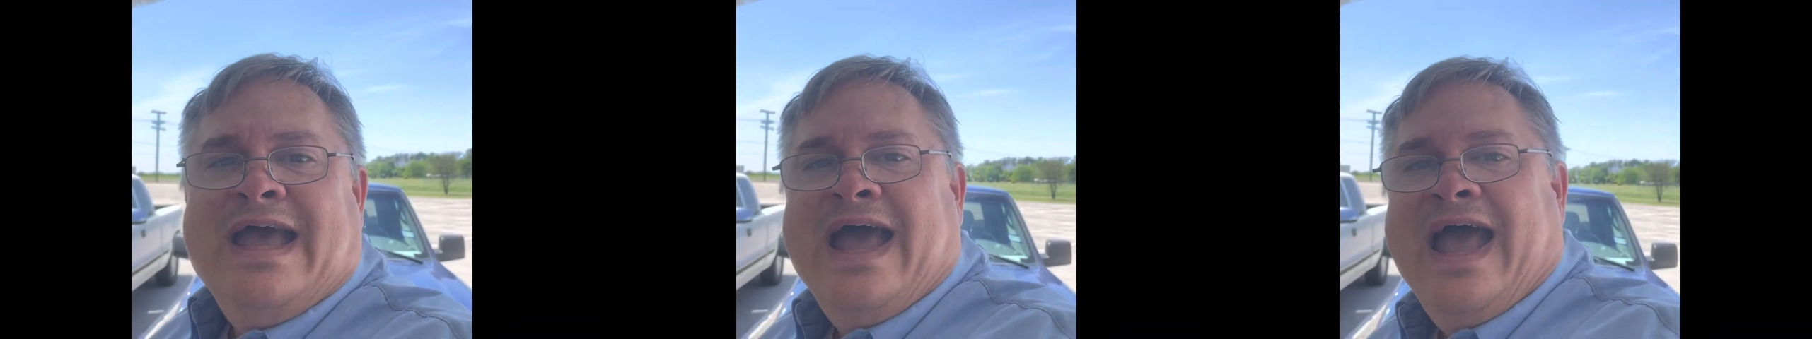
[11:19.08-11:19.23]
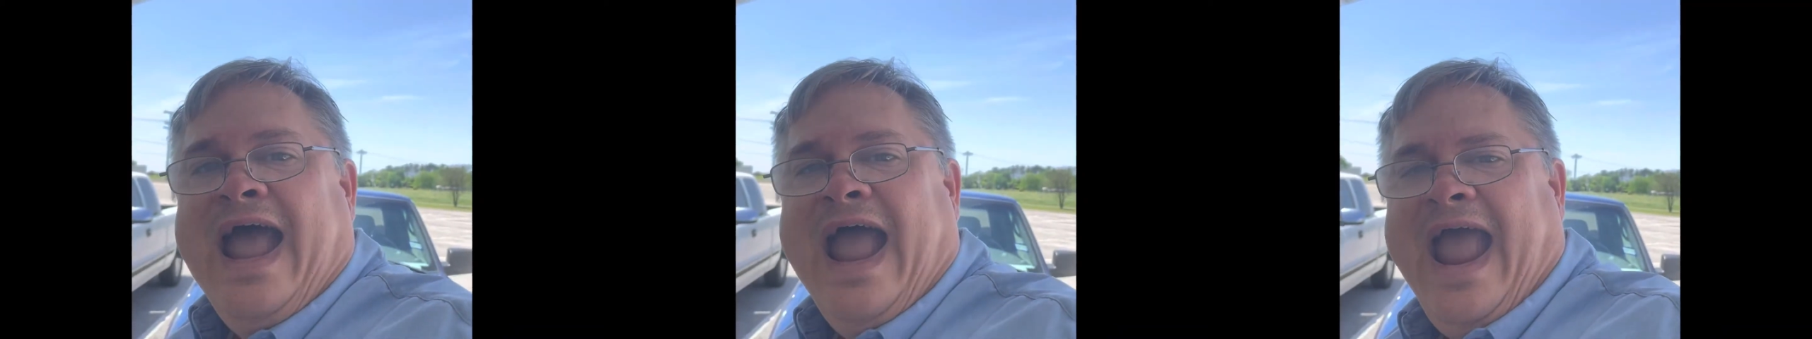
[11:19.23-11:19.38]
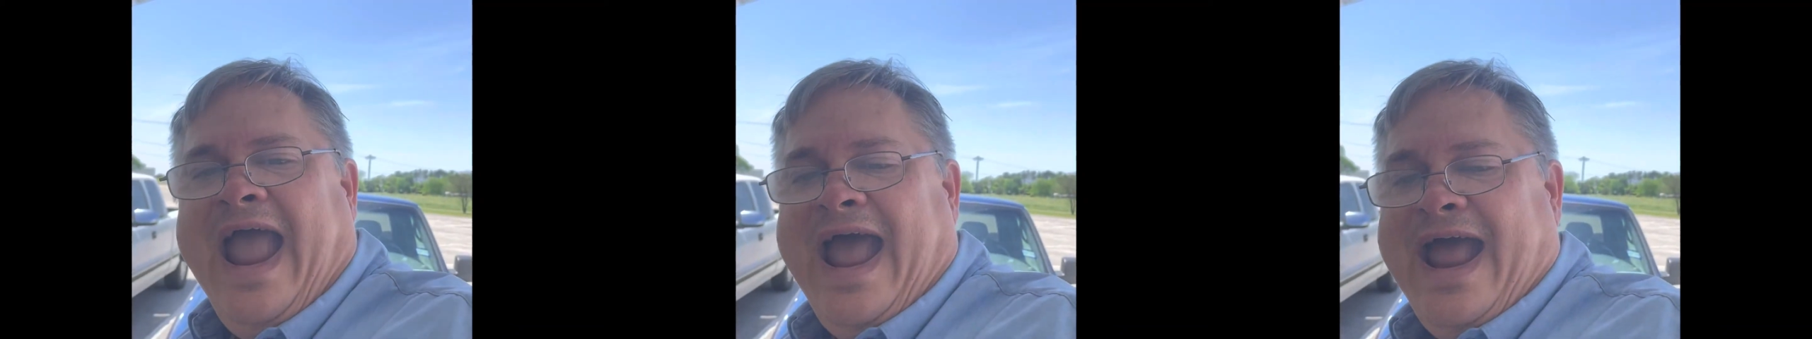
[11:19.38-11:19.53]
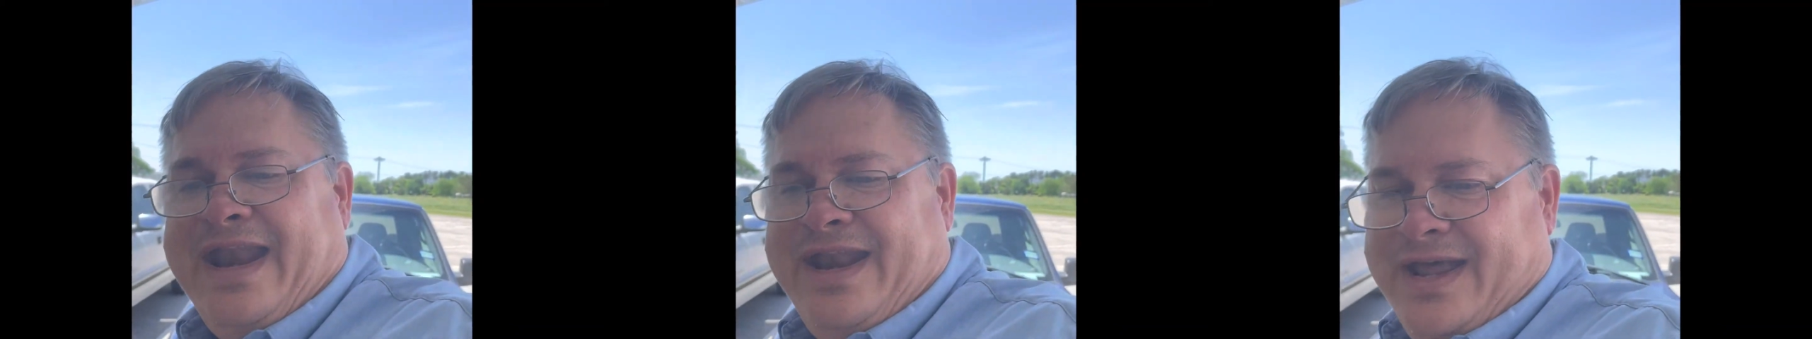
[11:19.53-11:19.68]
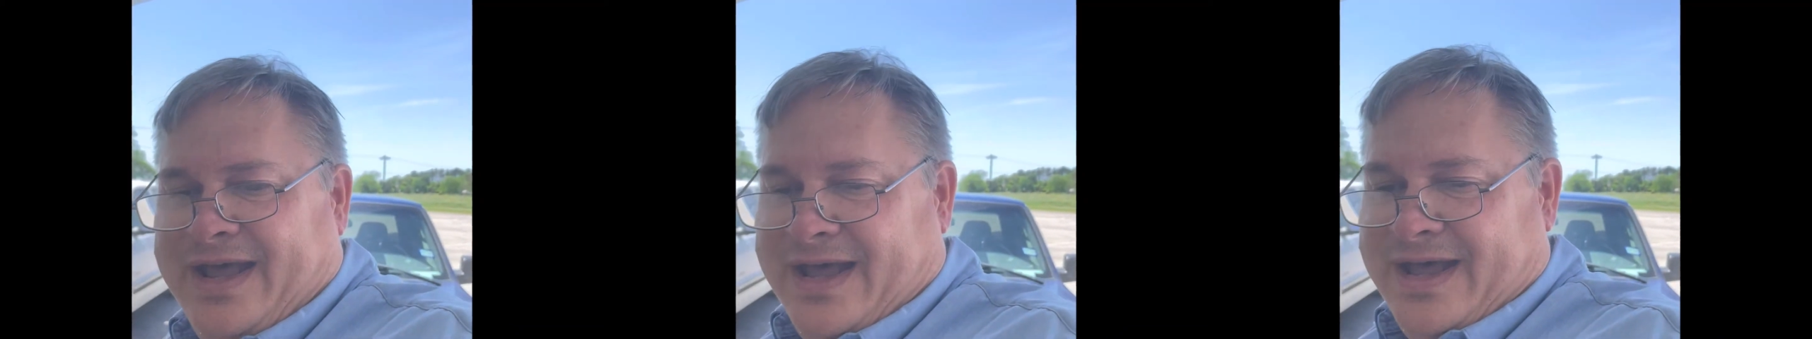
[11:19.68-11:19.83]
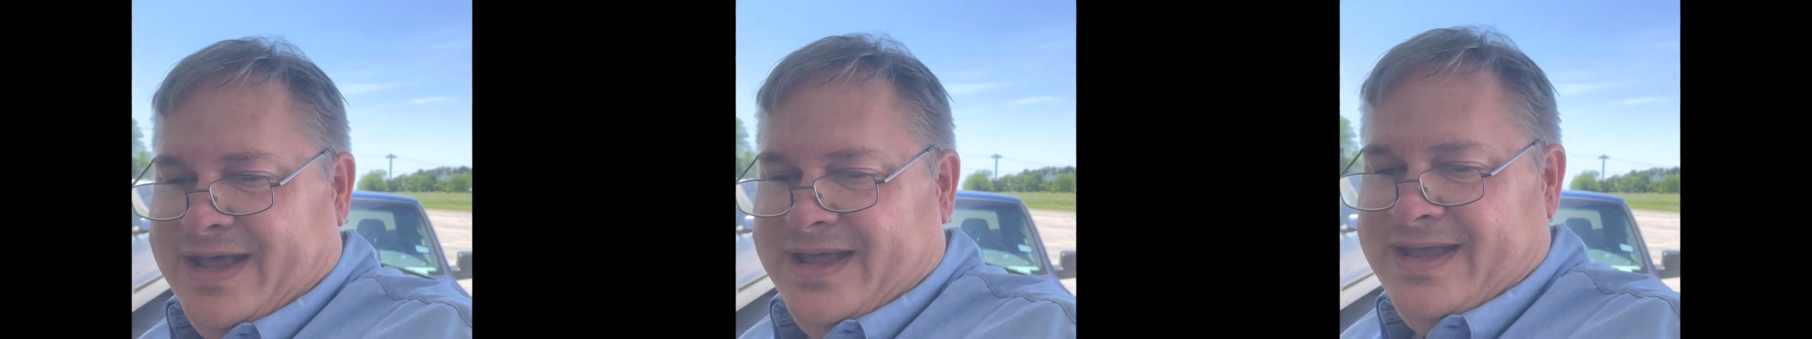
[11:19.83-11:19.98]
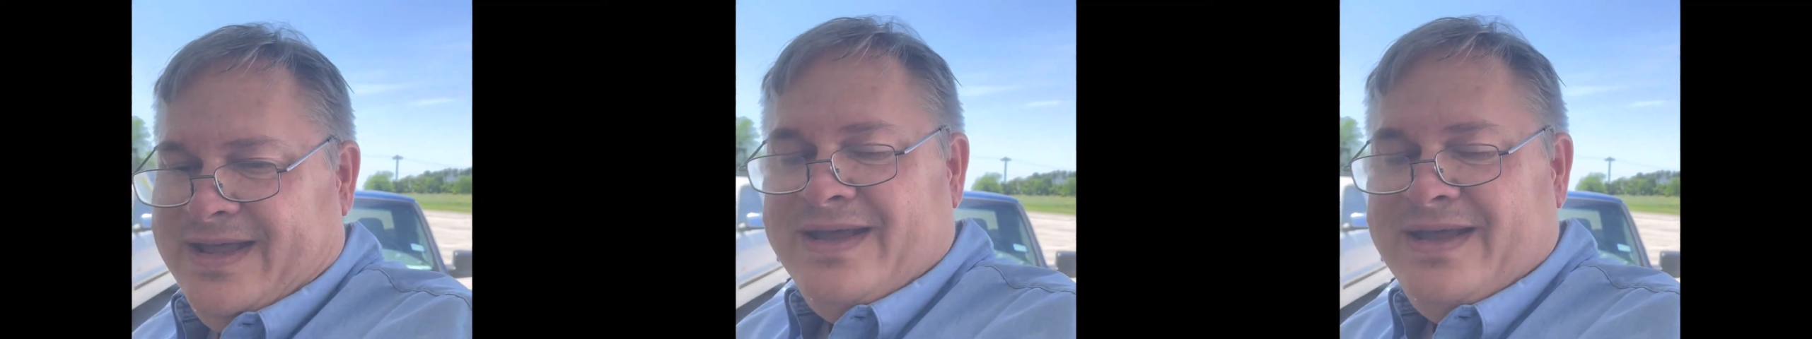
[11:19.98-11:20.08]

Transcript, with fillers: And uh,